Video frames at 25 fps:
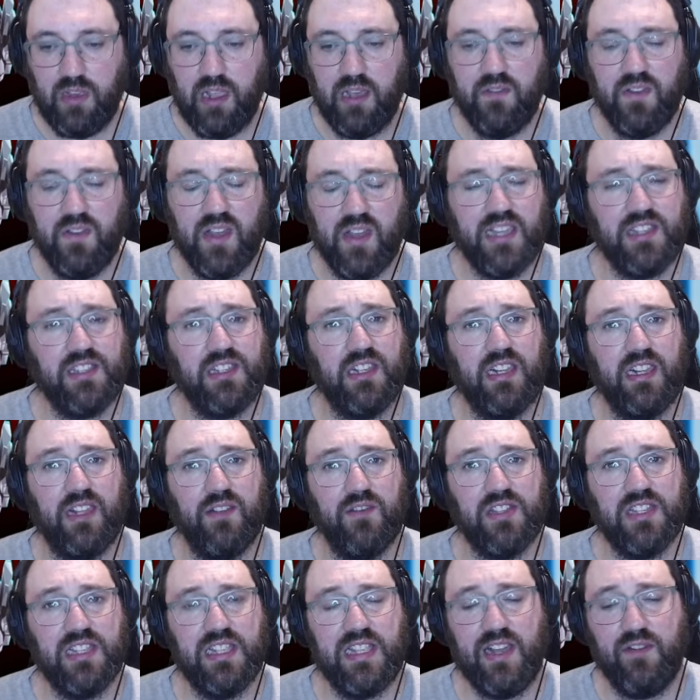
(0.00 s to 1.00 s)
That is going to give
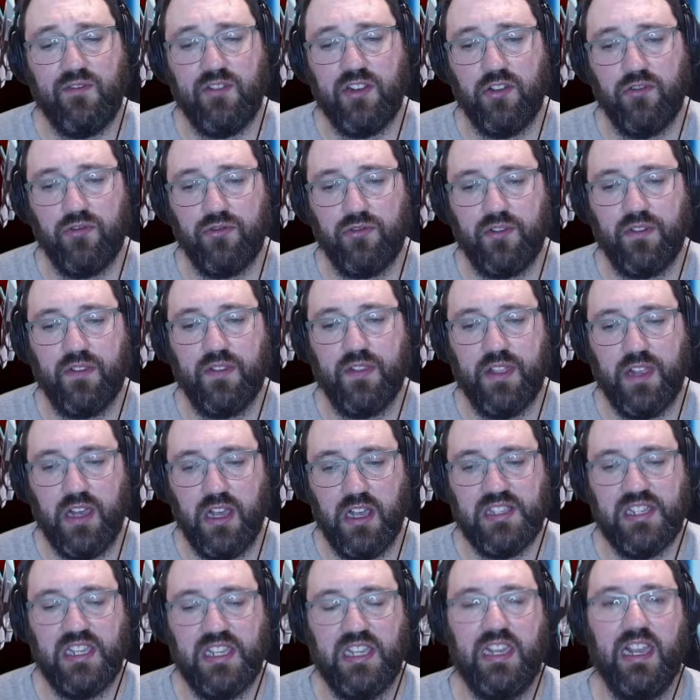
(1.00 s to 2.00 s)
us
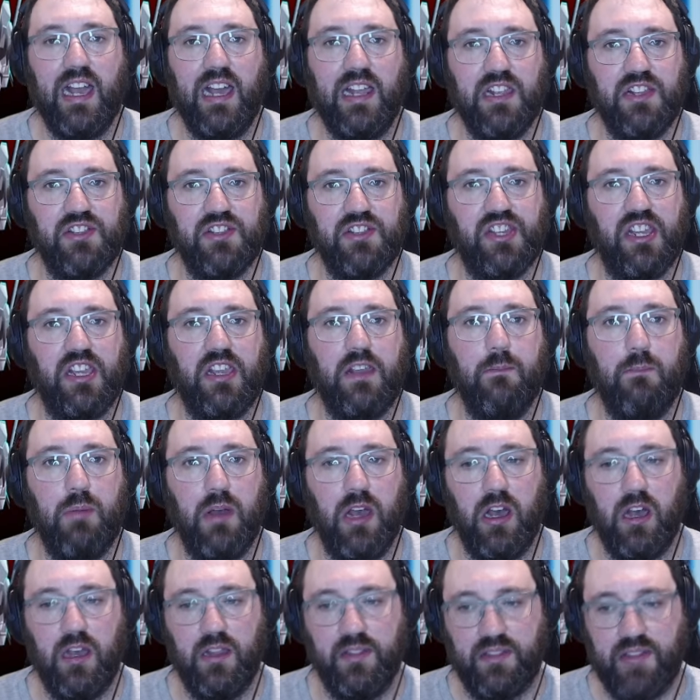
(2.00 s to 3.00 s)
1,130 energy
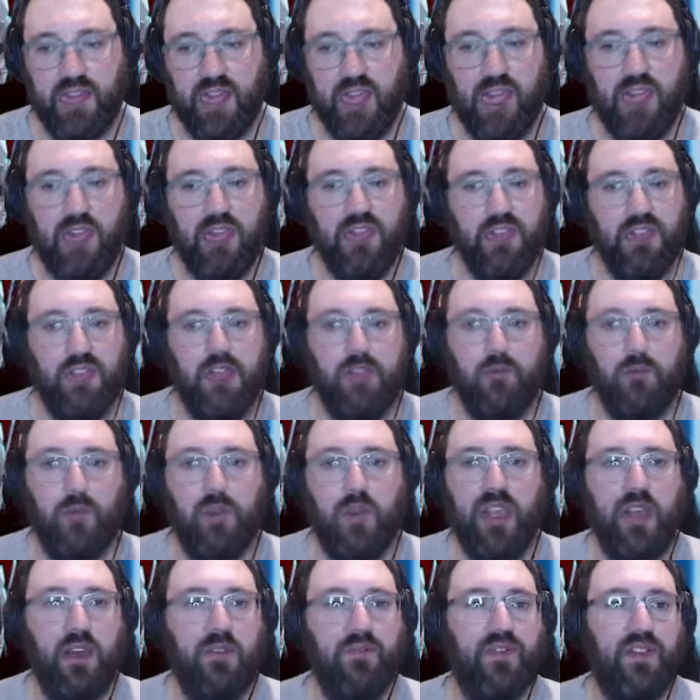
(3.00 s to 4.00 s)
per day. So
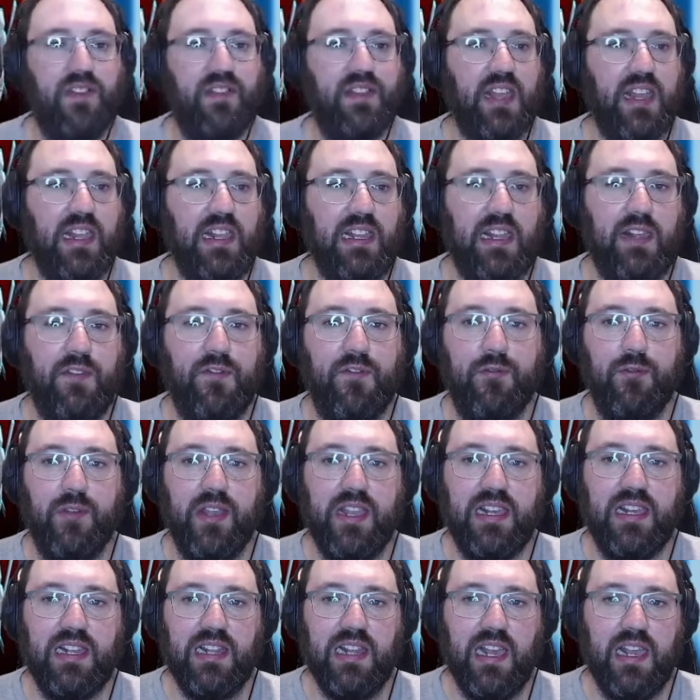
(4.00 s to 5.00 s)
we have the daily
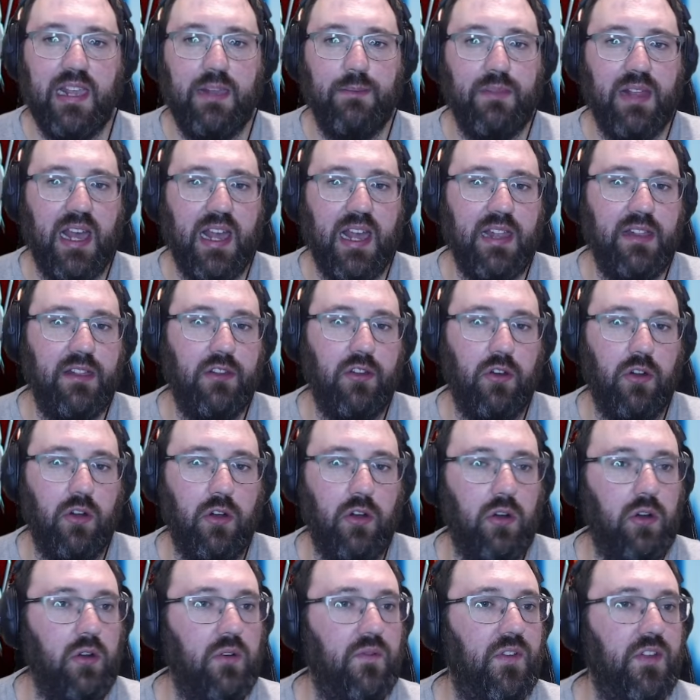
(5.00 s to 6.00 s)
free claim then
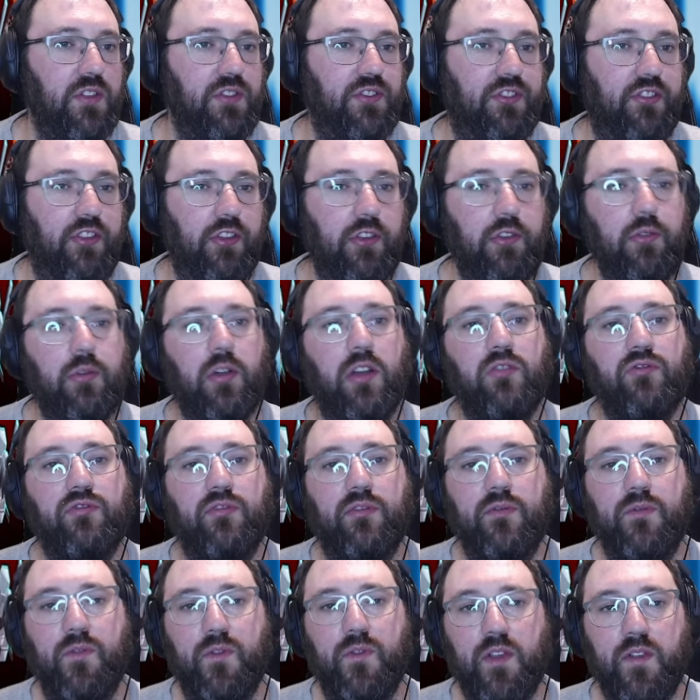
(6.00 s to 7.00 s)
of
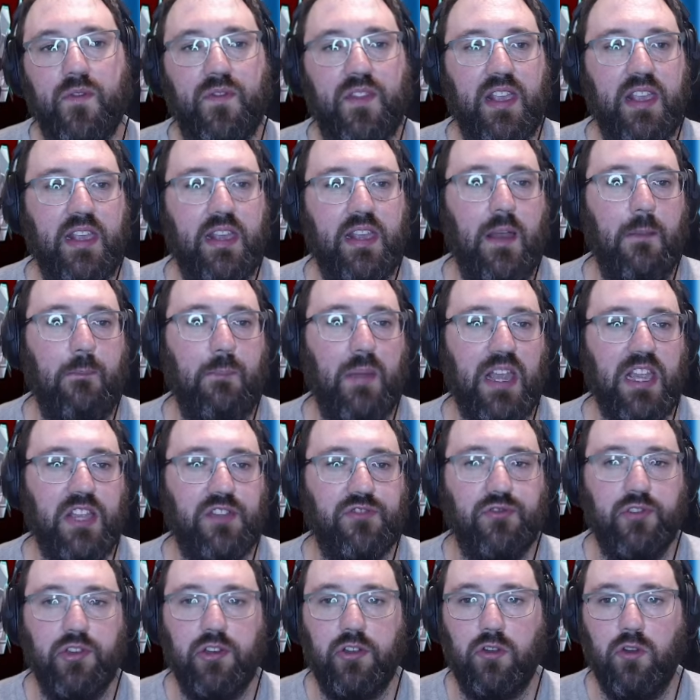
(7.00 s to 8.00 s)
250
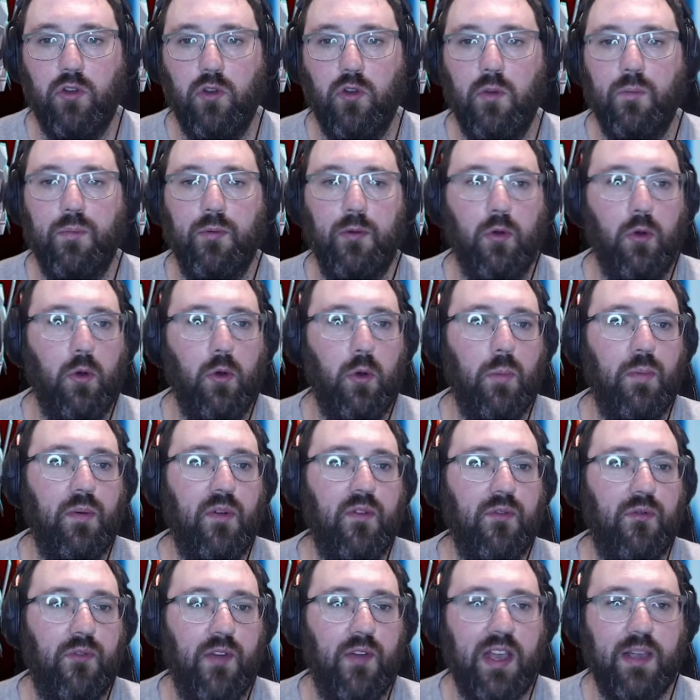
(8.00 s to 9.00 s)
Patriot Corp orb
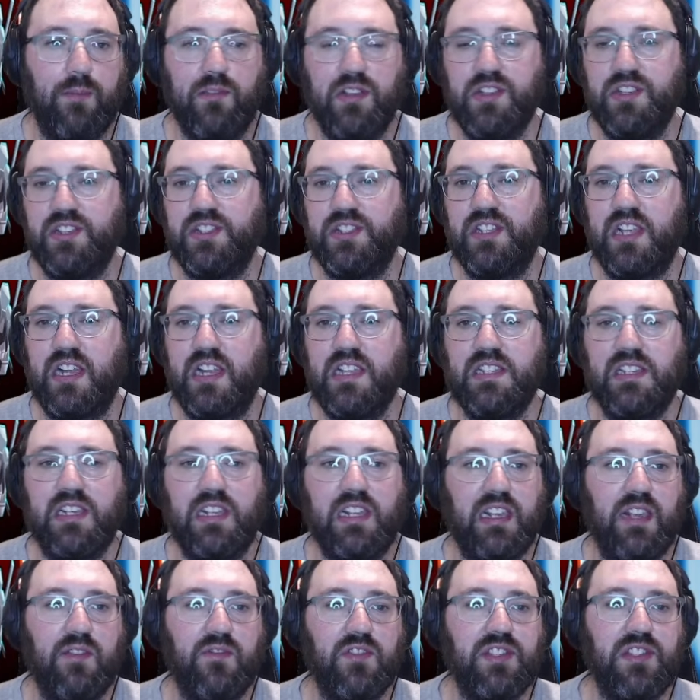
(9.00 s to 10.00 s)
fragments. So that is going
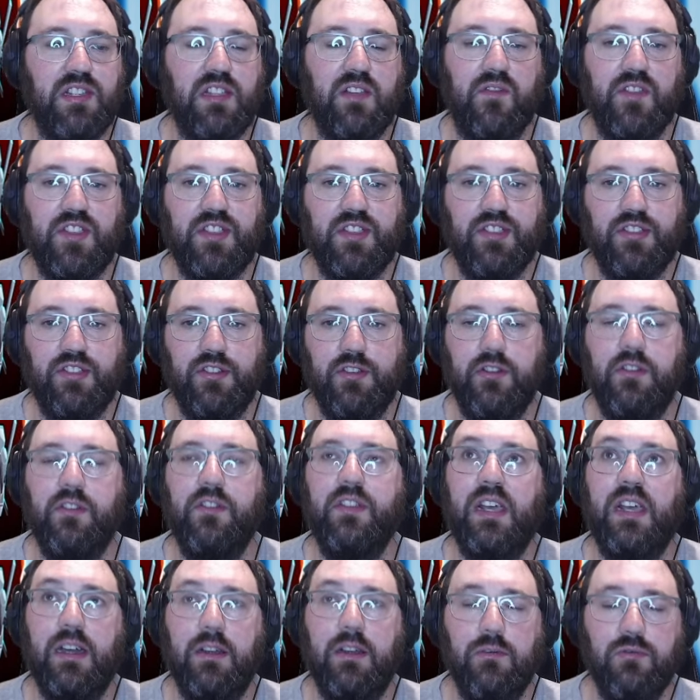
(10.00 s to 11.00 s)
to give us another
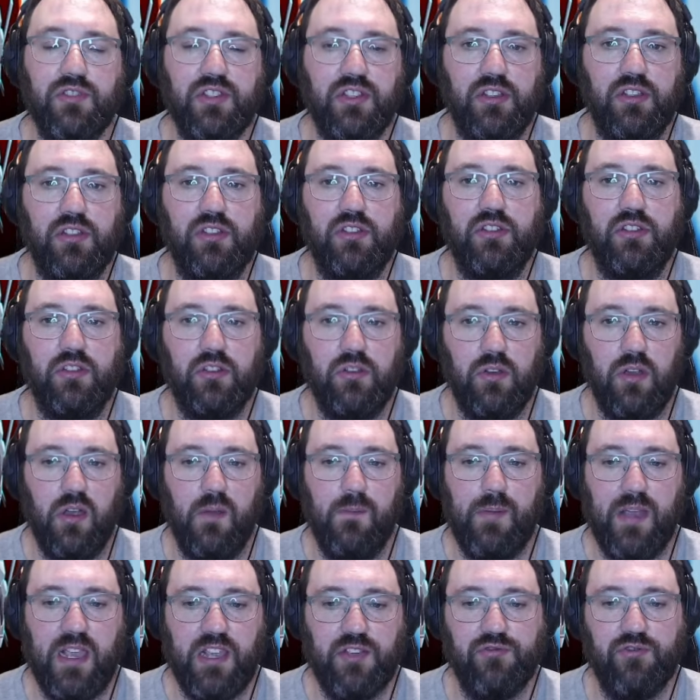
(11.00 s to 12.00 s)
2,000
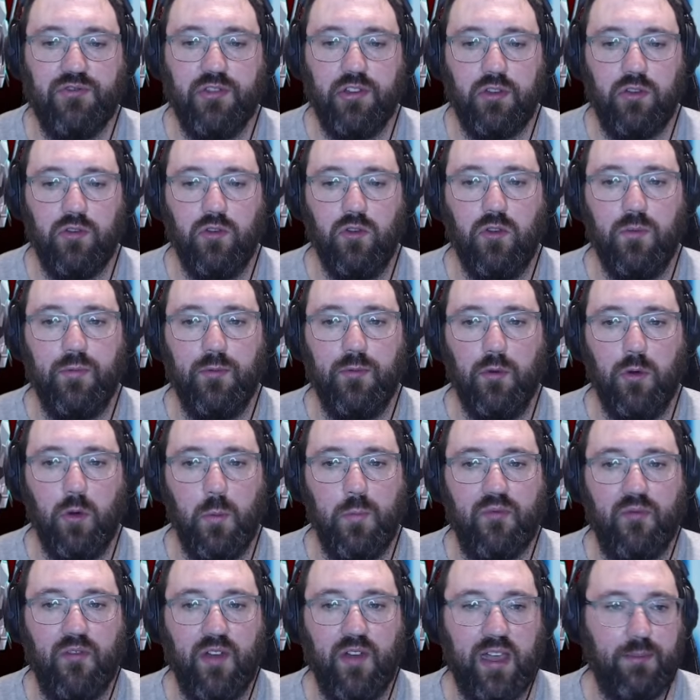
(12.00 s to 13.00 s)
Patriot Corp
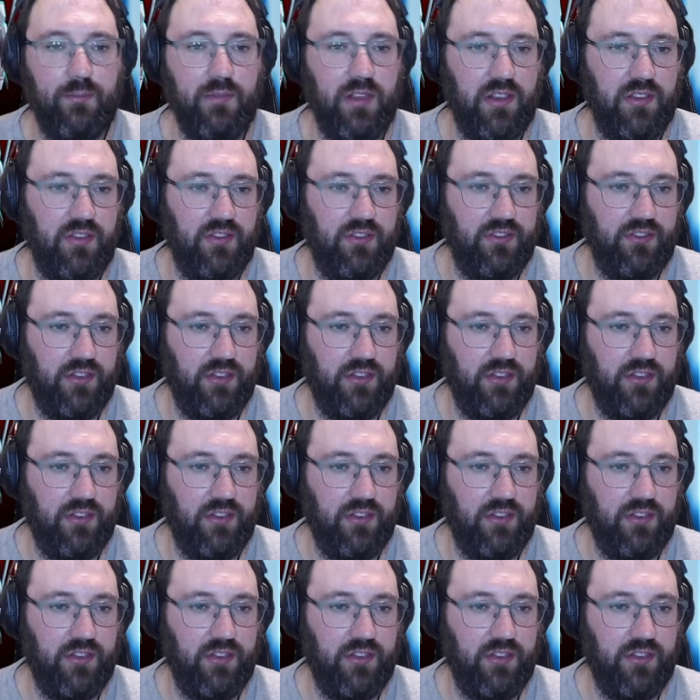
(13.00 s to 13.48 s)
orb fragments.